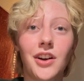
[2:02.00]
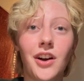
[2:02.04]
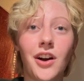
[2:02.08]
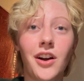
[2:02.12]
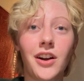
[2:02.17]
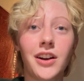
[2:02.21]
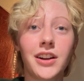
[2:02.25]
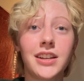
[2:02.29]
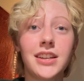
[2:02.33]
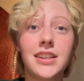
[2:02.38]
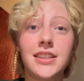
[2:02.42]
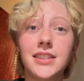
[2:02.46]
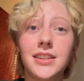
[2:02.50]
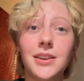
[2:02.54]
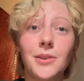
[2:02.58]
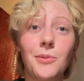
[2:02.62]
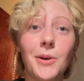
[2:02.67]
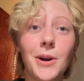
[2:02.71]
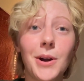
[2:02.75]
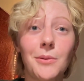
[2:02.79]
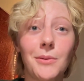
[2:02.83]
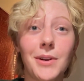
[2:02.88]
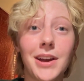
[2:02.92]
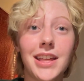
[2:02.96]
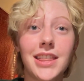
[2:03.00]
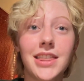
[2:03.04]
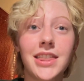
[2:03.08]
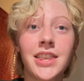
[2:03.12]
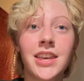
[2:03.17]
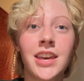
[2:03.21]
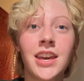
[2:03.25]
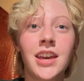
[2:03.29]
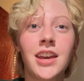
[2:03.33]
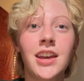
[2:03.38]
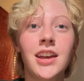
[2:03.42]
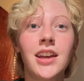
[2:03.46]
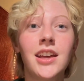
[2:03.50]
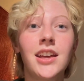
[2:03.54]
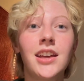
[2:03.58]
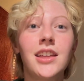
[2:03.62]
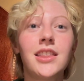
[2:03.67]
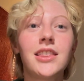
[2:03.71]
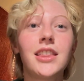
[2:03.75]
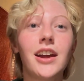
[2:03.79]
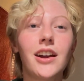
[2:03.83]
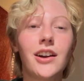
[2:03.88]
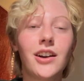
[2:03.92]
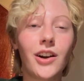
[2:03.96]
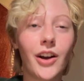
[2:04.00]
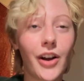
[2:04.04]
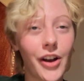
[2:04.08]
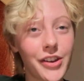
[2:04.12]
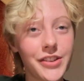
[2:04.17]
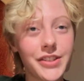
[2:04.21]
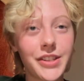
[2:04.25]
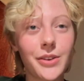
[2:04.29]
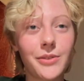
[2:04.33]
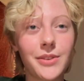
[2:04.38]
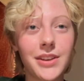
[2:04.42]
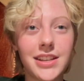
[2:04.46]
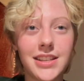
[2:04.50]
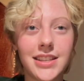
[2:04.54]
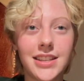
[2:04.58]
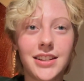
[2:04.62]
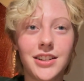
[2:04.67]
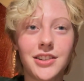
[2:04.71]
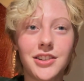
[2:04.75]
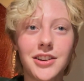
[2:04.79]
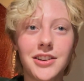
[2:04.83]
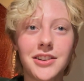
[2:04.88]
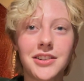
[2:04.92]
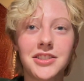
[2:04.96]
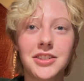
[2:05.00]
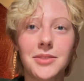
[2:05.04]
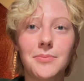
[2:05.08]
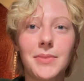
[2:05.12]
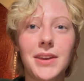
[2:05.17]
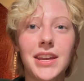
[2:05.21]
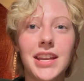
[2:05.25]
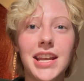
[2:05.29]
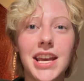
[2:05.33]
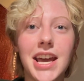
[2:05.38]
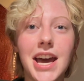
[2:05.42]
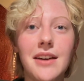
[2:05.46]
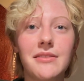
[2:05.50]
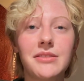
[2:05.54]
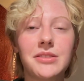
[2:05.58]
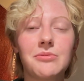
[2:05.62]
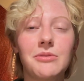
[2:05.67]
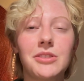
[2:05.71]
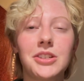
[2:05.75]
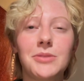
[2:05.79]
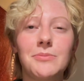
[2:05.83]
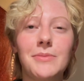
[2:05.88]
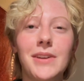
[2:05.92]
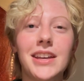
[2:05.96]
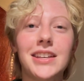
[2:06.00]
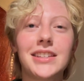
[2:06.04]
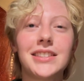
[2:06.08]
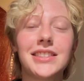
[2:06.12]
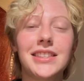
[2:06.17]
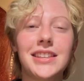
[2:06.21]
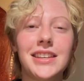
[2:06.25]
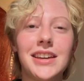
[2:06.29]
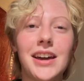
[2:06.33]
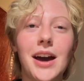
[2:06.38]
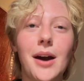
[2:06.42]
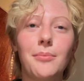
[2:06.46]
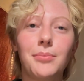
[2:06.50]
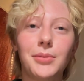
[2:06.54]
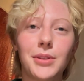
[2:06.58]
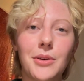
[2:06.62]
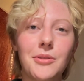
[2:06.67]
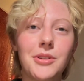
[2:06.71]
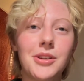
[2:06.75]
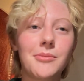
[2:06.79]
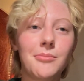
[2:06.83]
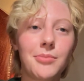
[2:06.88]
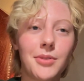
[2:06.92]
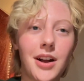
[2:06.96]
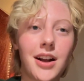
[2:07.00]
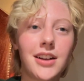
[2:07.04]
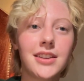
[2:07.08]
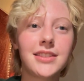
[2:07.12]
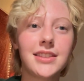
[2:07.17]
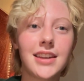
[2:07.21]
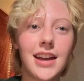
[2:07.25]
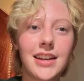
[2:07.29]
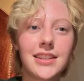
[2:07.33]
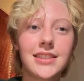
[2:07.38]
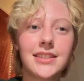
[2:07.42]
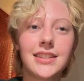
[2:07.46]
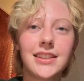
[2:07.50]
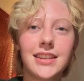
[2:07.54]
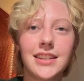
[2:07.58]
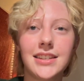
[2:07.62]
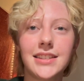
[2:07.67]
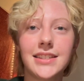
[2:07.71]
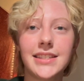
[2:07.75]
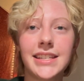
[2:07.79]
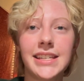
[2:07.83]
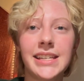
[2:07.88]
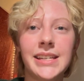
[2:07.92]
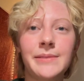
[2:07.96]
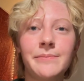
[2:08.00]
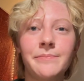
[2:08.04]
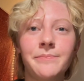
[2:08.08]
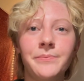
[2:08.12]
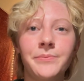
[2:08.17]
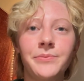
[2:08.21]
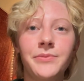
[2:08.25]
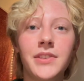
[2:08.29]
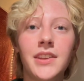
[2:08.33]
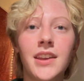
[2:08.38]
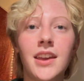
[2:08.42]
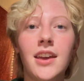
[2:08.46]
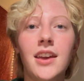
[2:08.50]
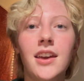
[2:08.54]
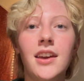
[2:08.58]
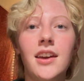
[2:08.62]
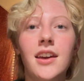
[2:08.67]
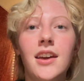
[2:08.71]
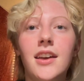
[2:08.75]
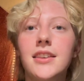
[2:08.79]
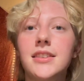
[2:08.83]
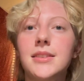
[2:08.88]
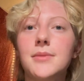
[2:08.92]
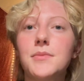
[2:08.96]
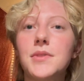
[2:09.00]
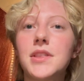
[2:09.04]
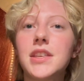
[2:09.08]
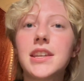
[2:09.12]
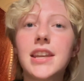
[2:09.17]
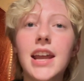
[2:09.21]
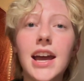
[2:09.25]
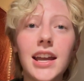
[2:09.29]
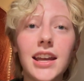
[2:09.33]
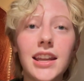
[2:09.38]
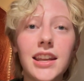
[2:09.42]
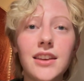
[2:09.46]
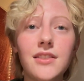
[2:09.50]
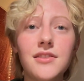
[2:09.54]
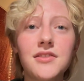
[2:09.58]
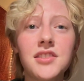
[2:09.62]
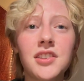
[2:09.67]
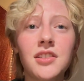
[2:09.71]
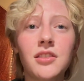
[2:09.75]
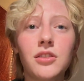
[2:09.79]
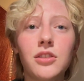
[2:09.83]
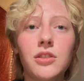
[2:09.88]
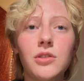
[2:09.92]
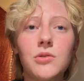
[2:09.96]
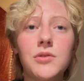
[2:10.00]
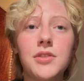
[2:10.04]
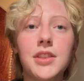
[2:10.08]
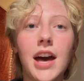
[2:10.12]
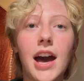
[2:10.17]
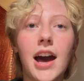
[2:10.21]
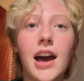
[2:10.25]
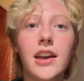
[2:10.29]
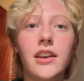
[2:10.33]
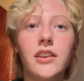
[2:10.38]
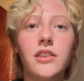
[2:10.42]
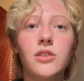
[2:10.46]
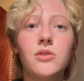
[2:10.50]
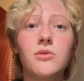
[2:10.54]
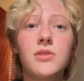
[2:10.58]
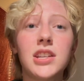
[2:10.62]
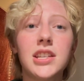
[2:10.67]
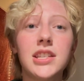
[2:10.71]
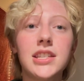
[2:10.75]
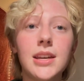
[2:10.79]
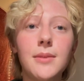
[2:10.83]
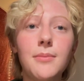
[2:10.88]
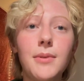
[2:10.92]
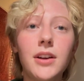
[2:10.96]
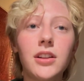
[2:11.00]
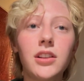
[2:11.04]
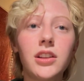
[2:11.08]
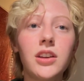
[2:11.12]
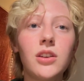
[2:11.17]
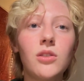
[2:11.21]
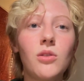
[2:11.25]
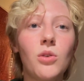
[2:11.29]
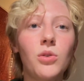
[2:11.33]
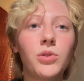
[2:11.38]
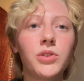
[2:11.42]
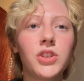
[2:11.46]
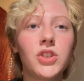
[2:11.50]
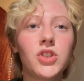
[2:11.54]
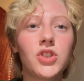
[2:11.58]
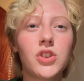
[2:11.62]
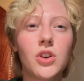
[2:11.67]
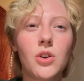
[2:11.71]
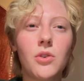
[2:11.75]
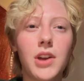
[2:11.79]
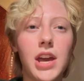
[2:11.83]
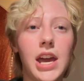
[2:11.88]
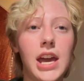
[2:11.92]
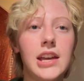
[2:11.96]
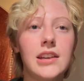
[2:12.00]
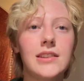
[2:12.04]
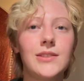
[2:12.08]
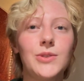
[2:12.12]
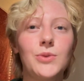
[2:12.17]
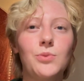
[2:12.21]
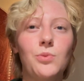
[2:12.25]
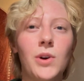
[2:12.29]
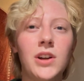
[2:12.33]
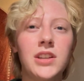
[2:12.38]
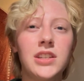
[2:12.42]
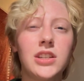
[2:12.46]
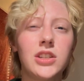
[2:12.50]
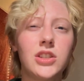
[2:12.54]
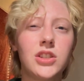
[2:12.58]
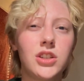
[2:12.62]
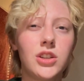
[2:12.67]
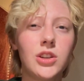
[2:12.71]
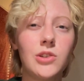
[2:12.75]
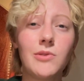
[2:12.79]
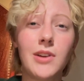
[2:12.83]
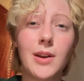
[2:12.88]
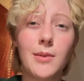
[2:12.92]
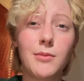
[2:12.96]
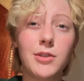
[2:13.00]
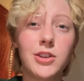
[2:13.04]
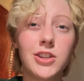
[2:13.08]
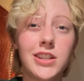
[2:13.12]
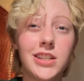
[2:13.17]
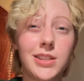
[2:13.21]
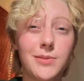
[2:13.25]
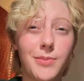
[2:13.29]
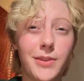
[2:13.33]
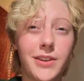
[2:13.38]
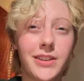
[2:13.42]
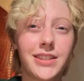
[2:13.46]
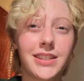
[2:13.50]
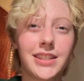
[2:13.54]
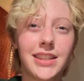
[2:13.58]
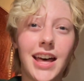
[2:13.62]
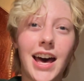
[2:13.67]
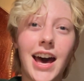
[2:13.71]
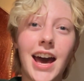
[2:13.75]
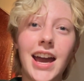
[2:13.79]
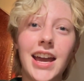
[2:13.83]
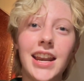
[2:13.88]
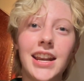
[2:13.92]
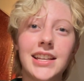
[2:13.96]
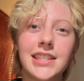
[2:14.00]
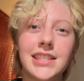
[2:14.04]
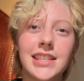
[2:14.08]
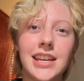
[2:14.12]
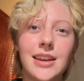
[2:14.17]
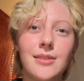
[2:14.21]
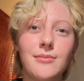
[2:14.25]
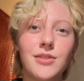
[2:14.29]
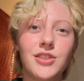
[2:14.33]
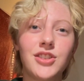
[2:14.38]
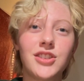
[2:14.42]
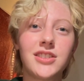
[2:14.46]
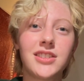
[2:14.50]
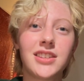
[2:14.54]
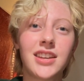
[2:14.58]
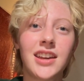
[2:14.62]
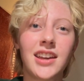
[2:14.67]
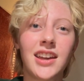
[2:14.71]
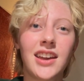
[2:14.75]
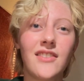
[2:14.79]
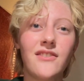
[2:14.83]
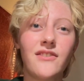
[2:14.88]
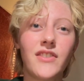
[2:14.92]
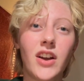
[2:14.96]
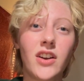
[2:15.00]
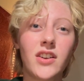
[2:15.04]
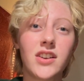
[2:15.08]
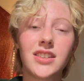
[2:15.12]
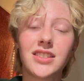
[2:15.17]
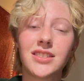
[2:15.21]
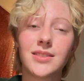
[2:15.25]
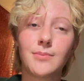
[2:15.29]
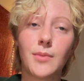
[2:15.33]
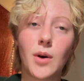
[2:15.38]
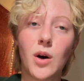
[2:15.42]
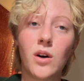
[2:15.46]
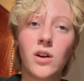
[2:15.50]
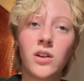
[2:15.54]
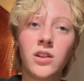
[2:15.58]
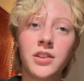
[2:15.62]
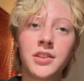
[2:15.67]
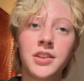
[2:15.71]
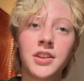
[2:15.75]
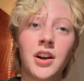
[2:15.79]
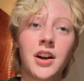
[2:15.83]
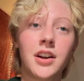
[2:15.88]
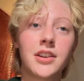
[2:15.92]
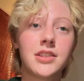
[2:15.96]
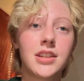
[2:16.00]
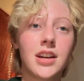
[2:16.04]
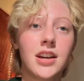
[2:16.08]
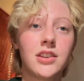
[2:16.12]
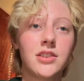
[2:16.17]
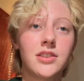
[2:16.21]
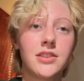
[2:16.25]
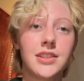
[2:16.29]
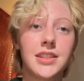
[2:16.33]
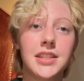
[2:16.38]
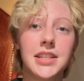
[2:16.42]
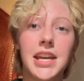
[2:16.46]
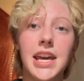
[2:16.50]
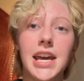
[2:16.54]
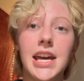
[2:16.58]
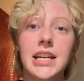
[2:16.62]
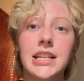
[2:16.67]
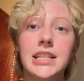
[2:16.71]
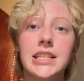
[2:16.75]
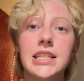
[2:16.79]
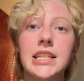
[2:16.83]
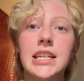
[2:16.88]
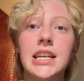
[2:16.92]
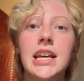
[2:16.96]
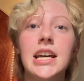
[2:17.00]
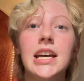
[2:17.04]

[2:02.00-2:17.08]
are easy to work with. They are also easy to turn into PDFs, which makes the uploading process easy. Some of the negatives include that you can typically only showcase 1 to 2 images per slide, as the images can get very small and hard to understand.